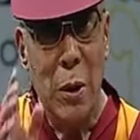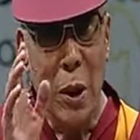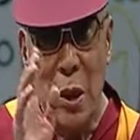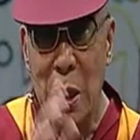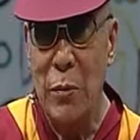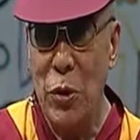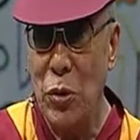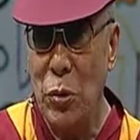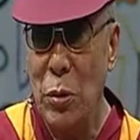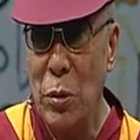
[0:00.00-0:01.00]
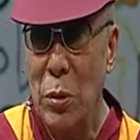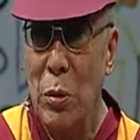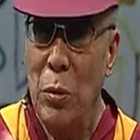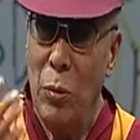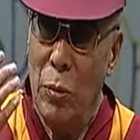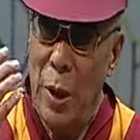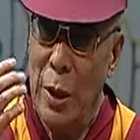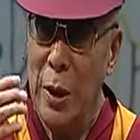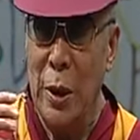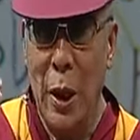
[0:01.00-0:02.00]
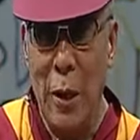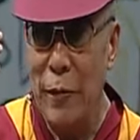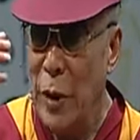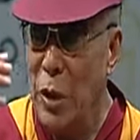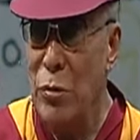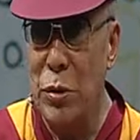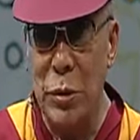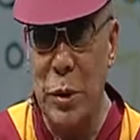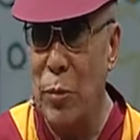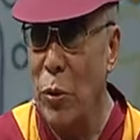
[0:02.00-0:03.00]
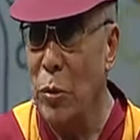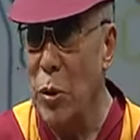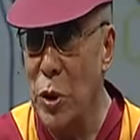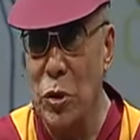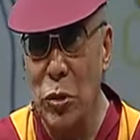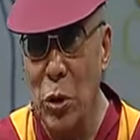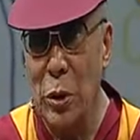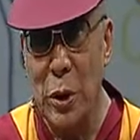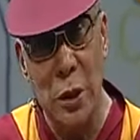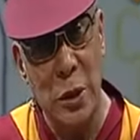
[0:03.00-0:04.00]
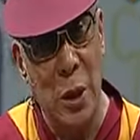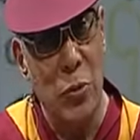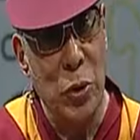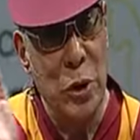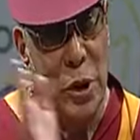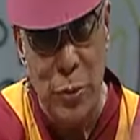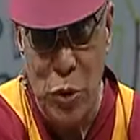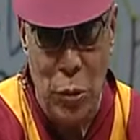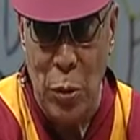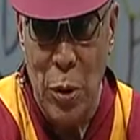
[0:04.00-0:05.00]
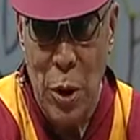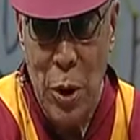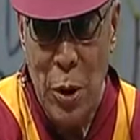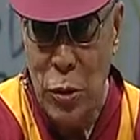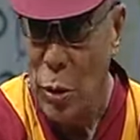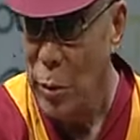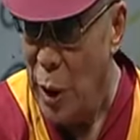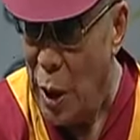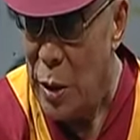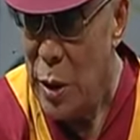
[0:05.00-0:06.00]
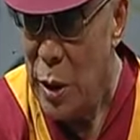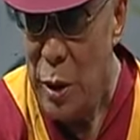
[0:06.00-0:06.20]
Individual, whether have interest about religion or not, that's up to individual sort of right.